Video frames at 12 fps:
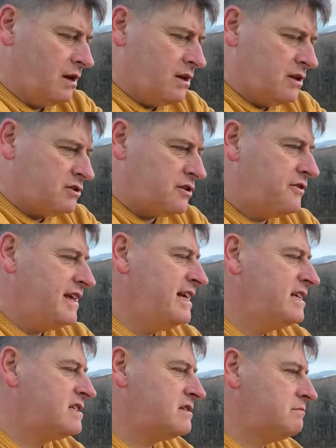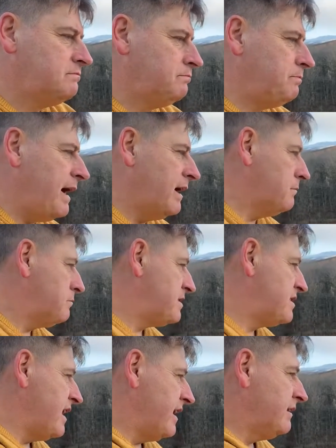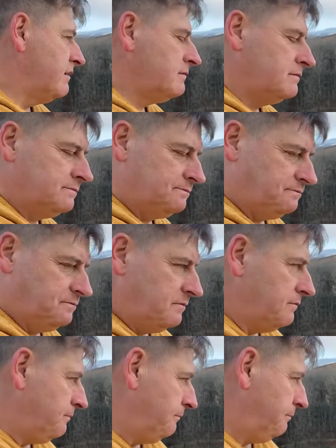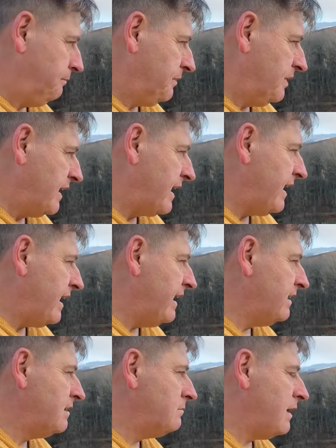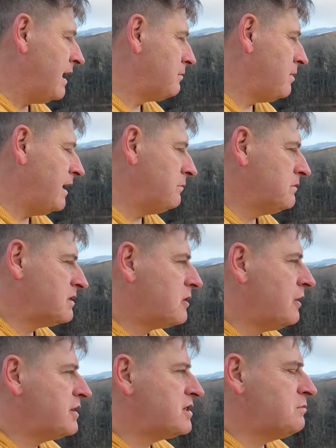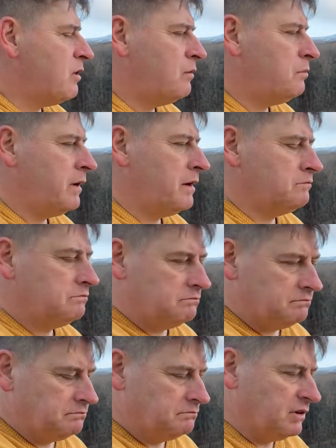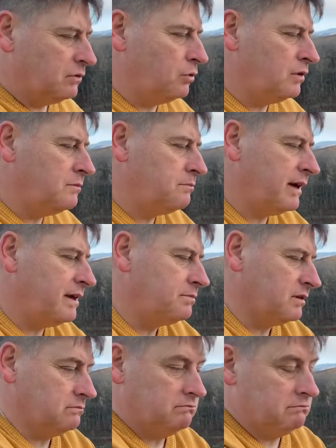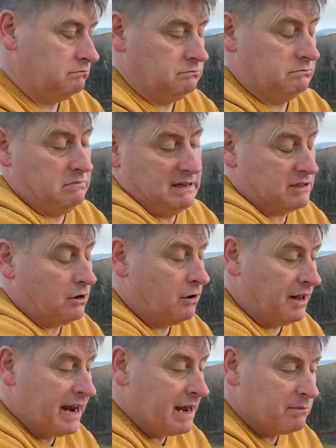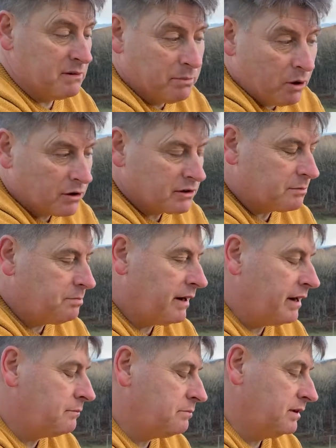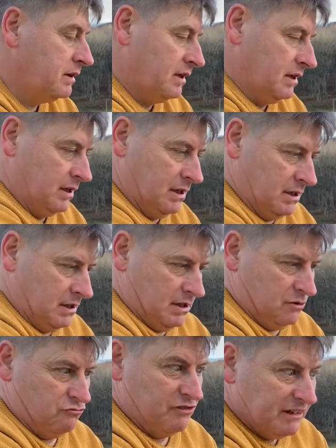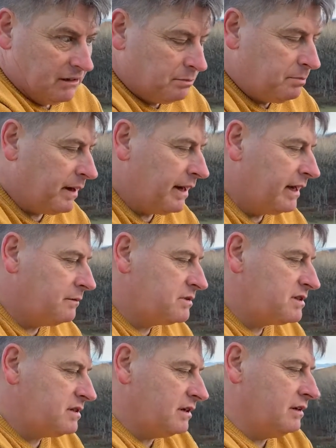So these pipes then, the Great Highland Bagpipe, the Scottish small pipe, the Lowland pipe, or it's got a name, the Border pipe, reel pipes,